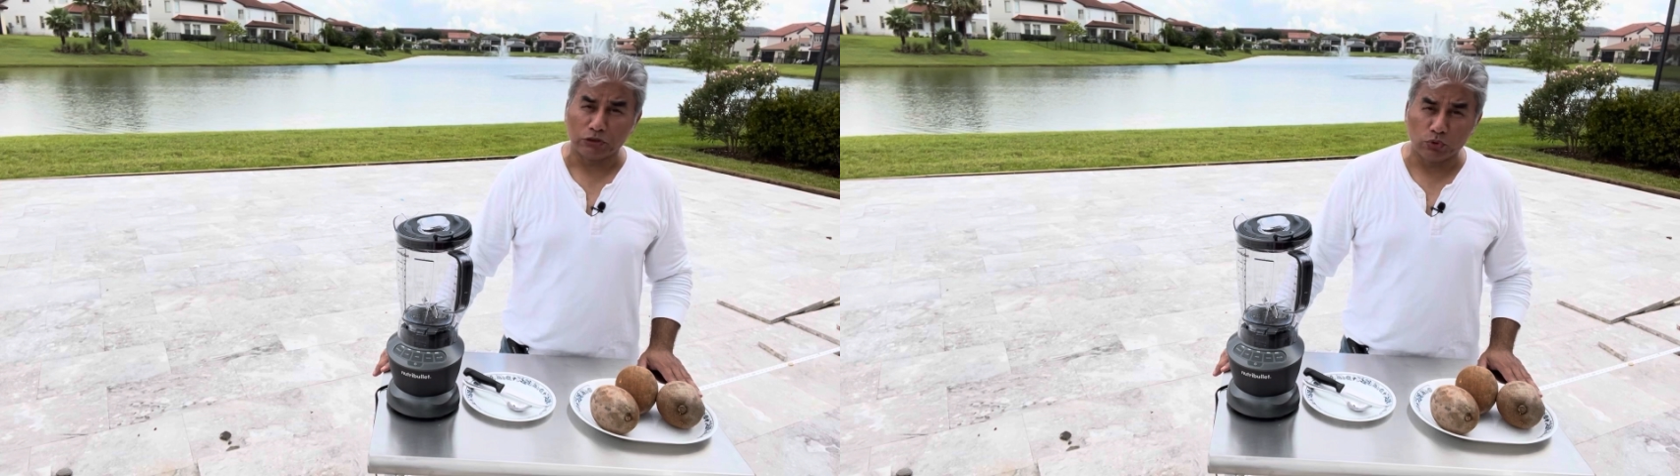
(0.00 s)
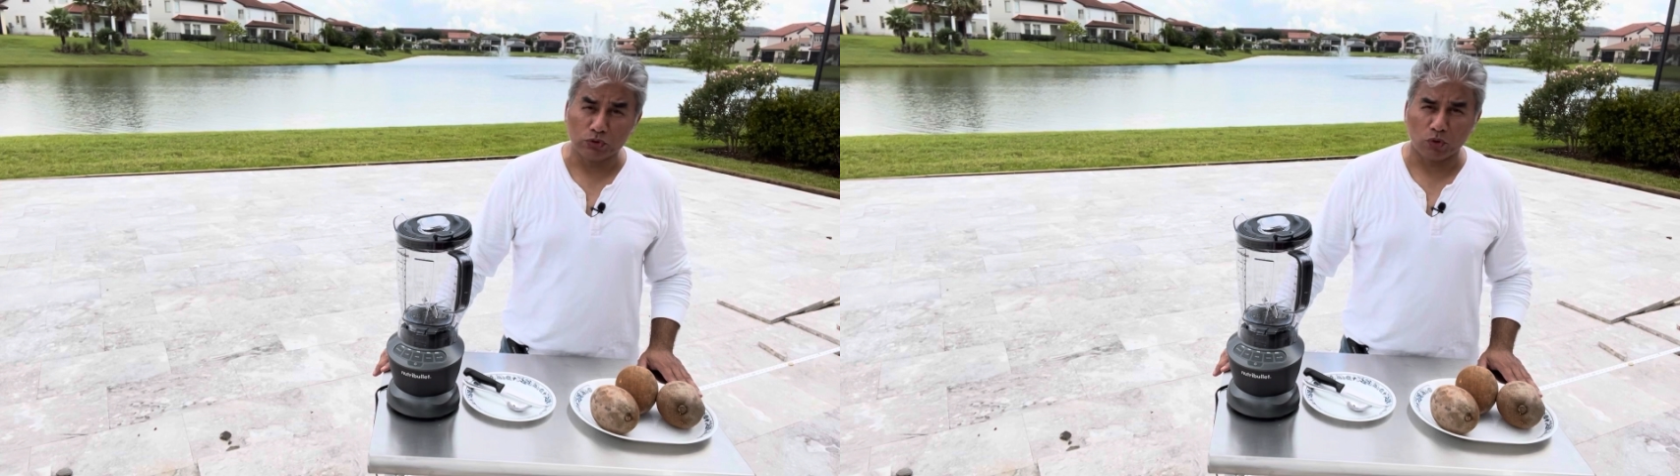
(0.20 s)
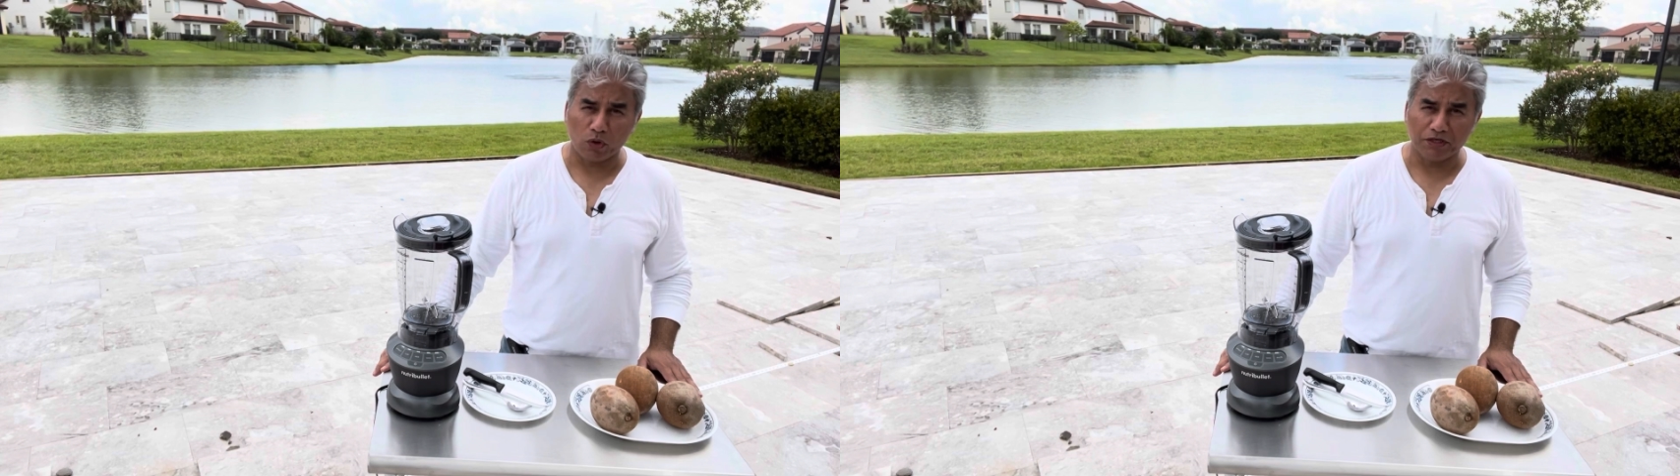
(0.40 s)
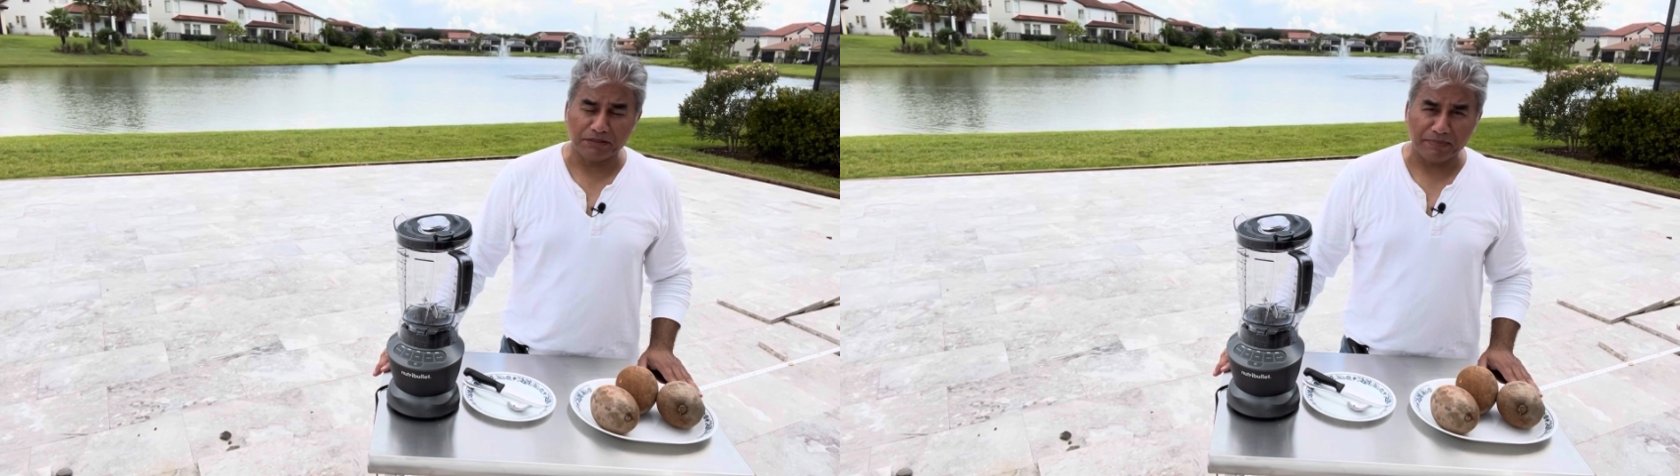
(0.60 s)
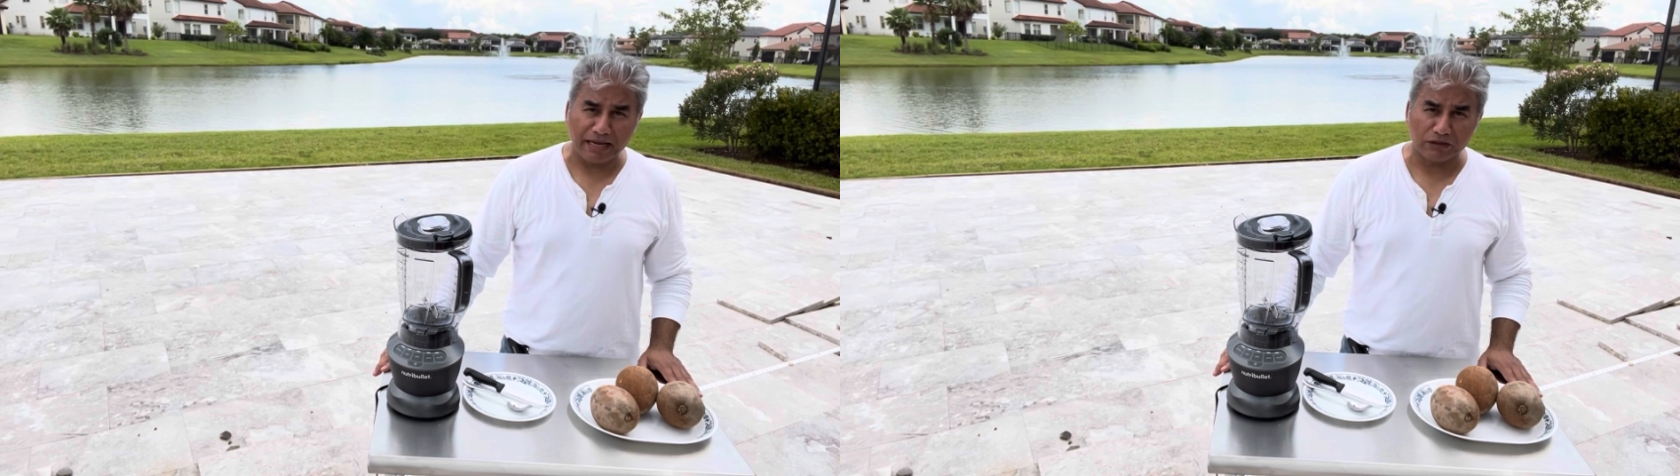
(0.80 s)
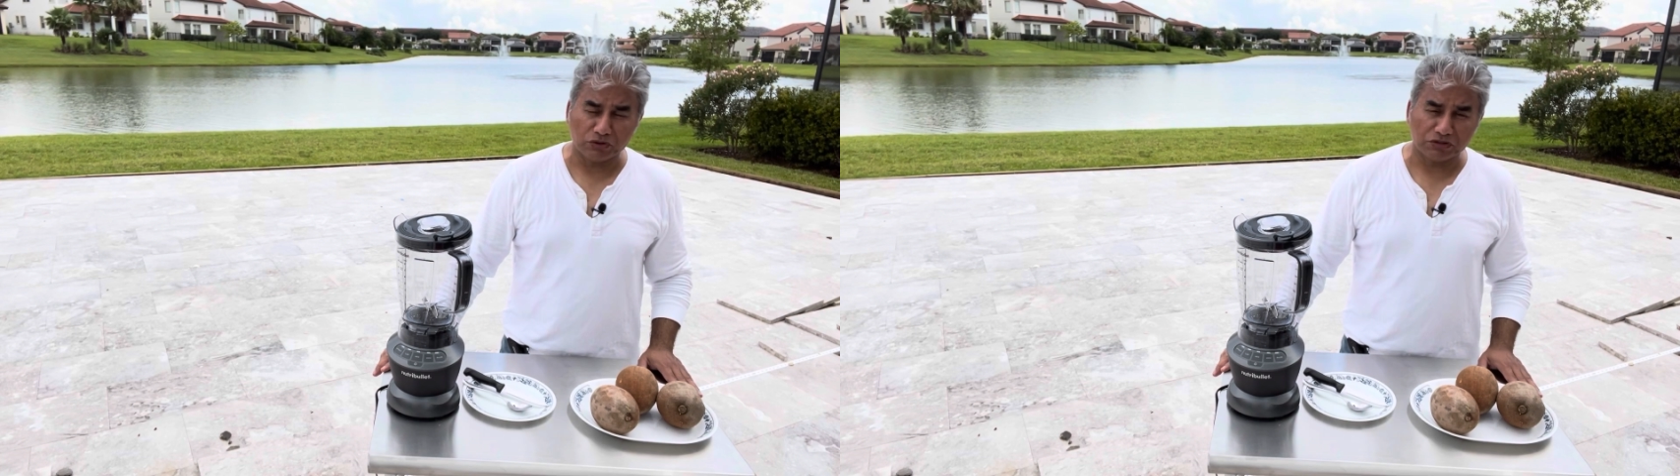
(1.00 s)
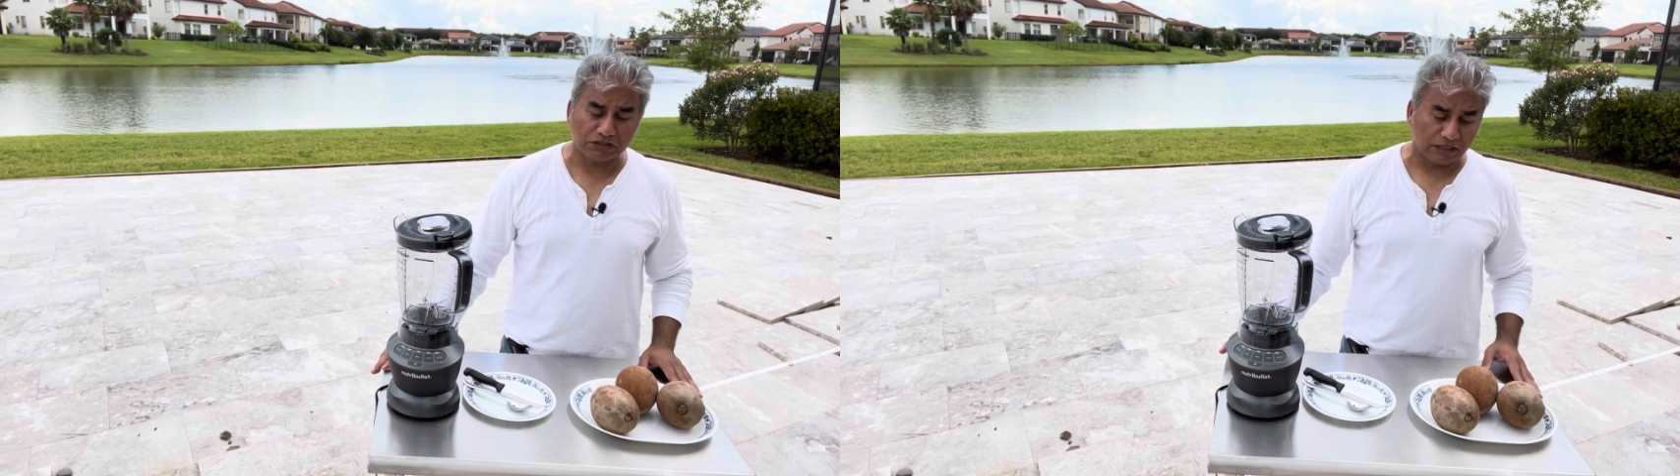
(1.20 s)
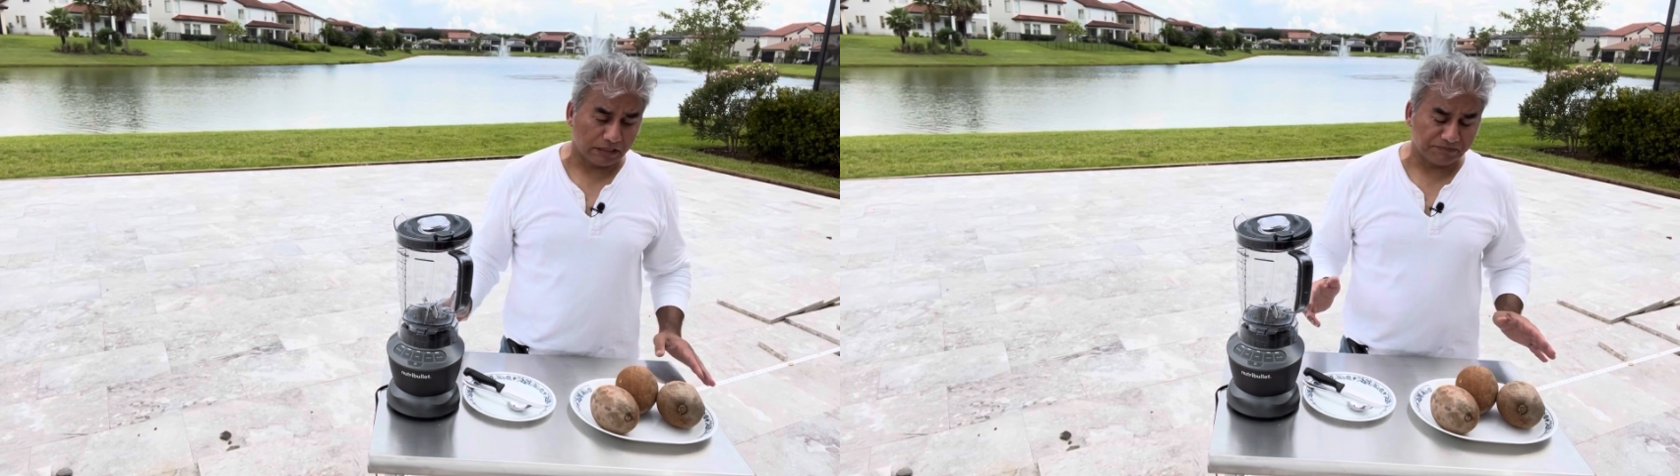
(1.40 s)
good quality mangoes,